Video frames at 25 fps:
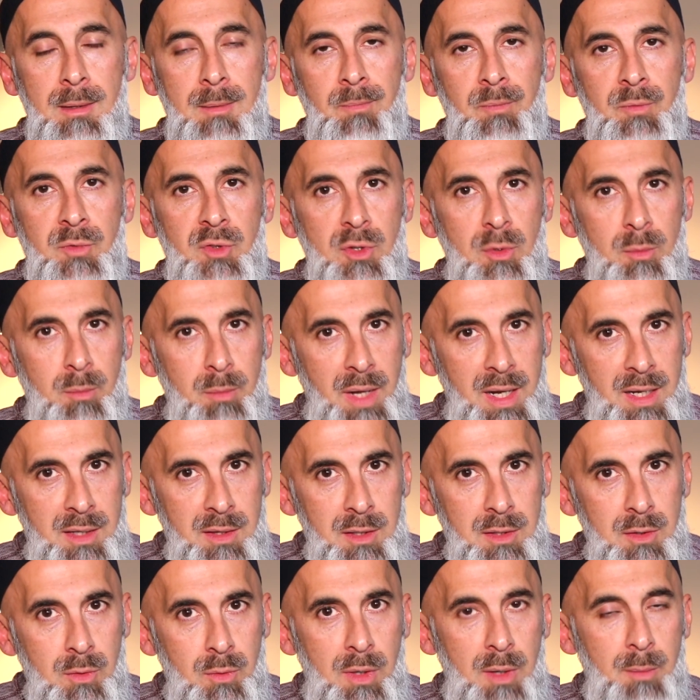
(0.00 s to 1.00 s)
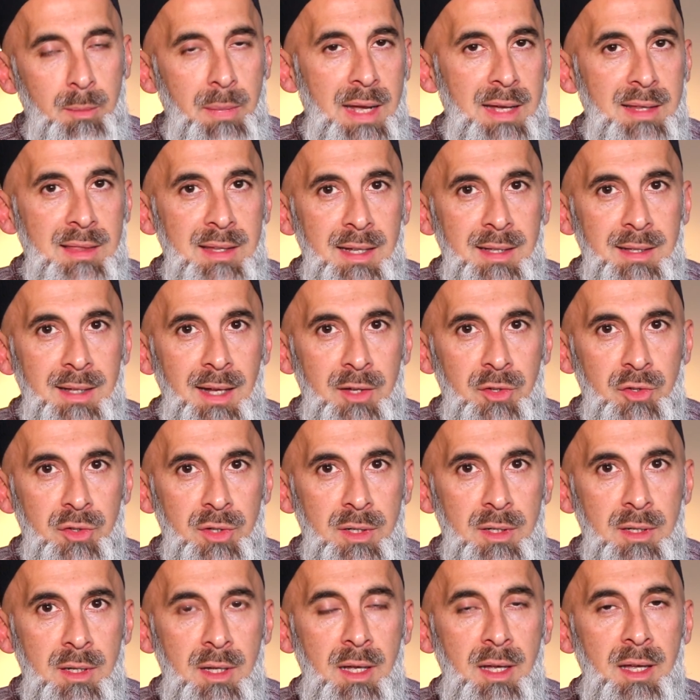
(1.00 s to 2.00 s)
So make the dua, make the
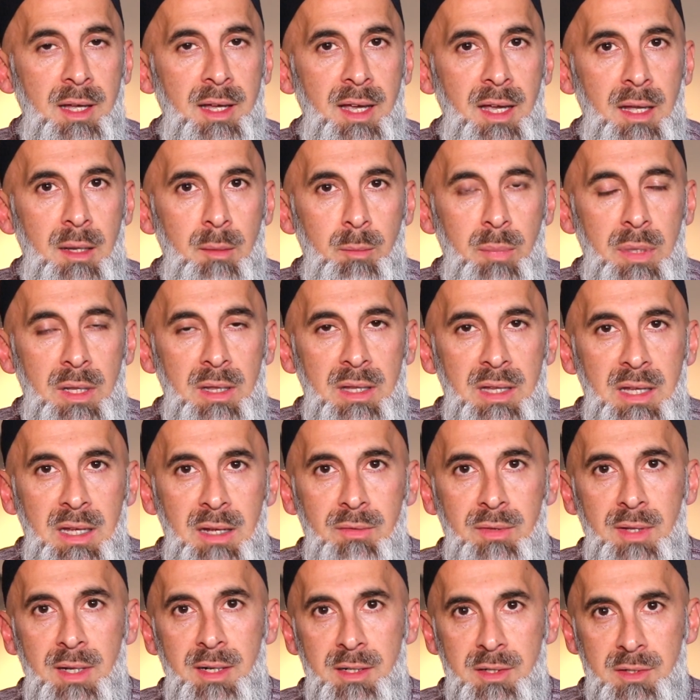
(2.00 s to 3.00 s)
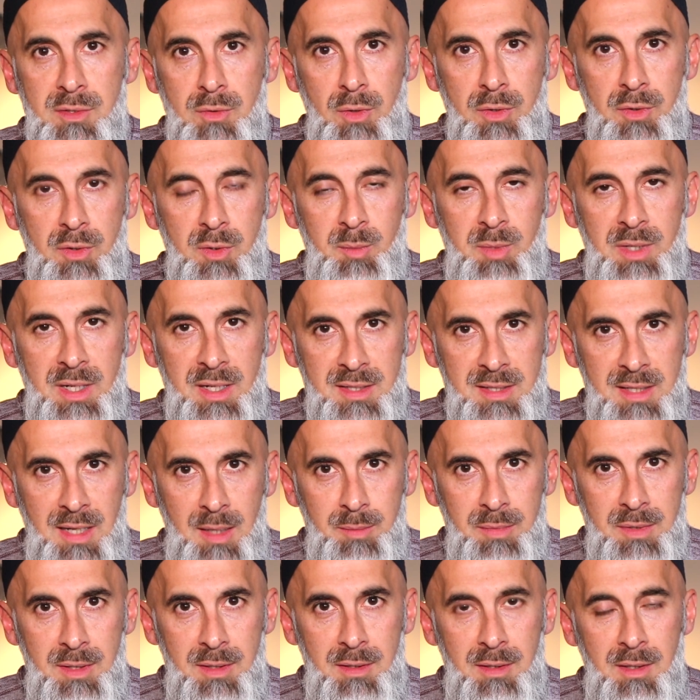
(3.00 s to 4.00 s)
intention, and believe that it is going to be
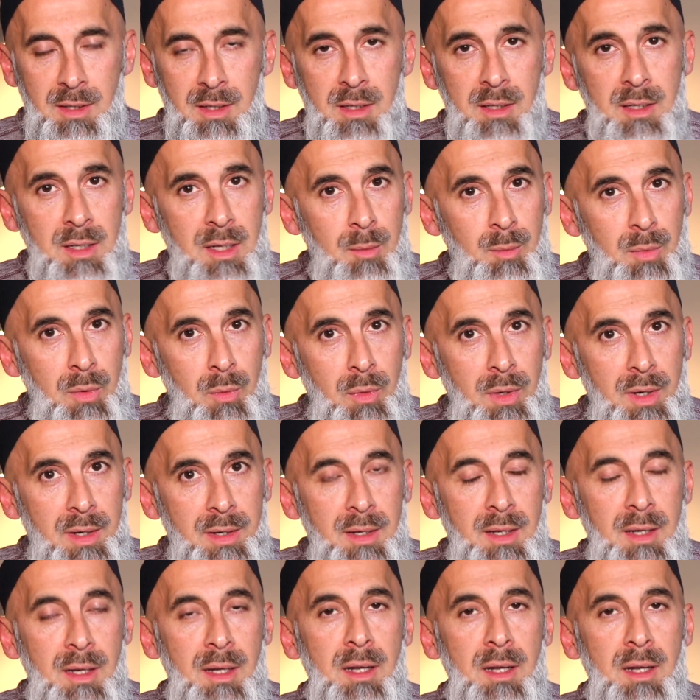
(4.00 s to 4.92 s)
accepted. Number one.